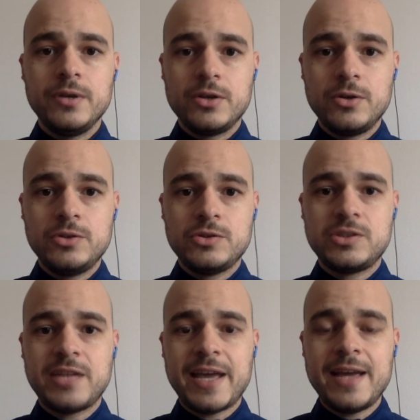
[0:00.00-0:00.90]
You're going to
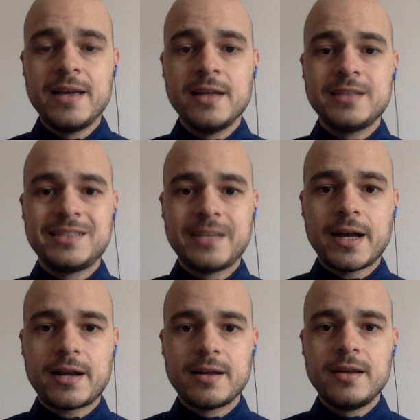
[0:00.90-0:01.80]
stay
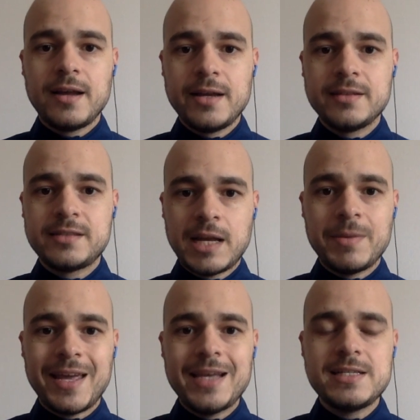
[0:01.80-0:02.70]
stuck in the
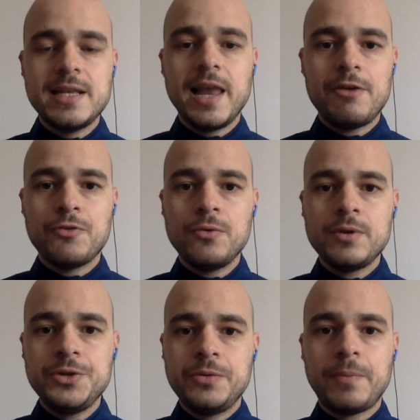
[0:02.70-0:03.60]
same easy level
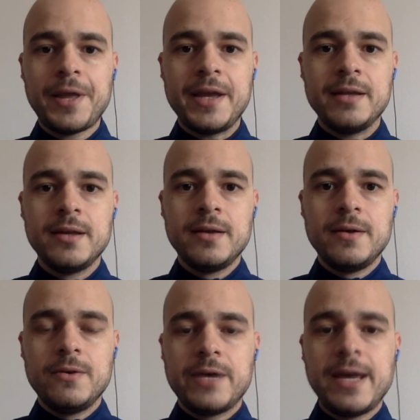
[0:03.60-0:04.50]
you're playing,
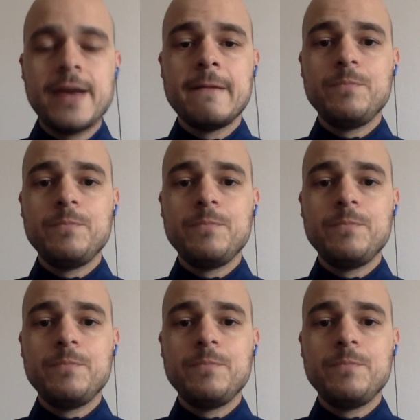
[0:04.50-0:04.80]
okay?